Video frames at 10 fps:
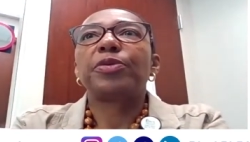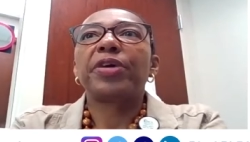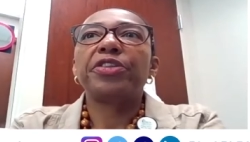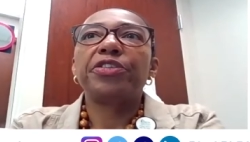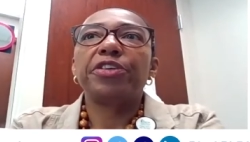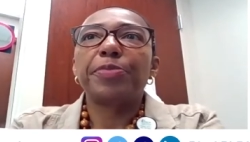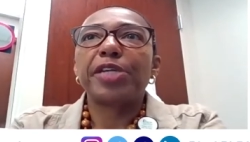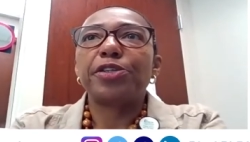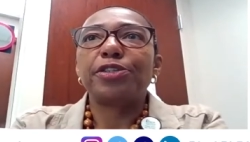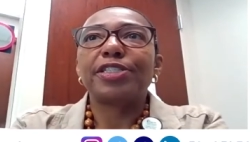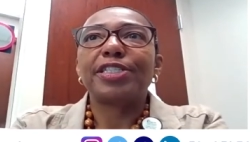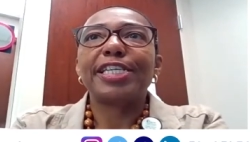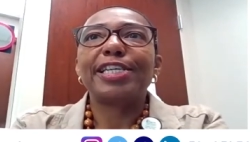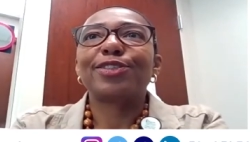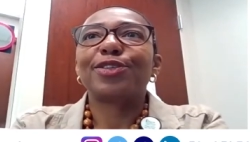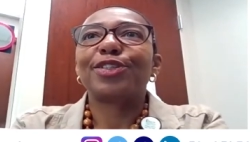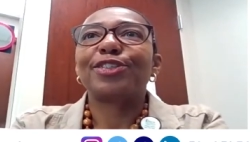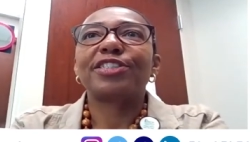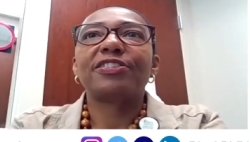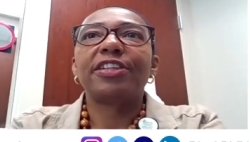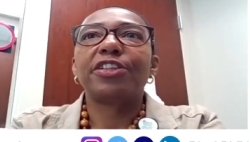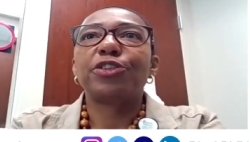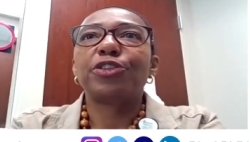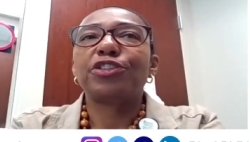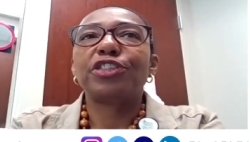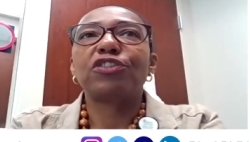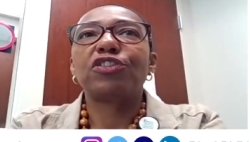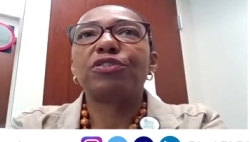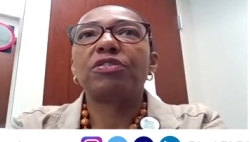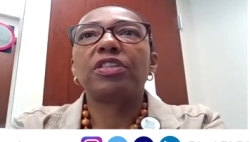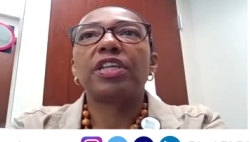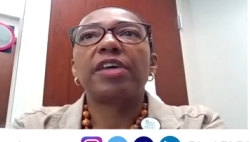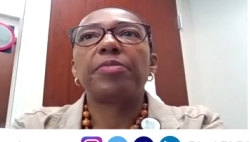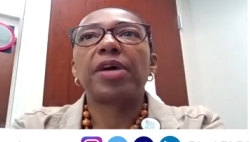but whether they're my nurslings or they're just another nursing student that I'm,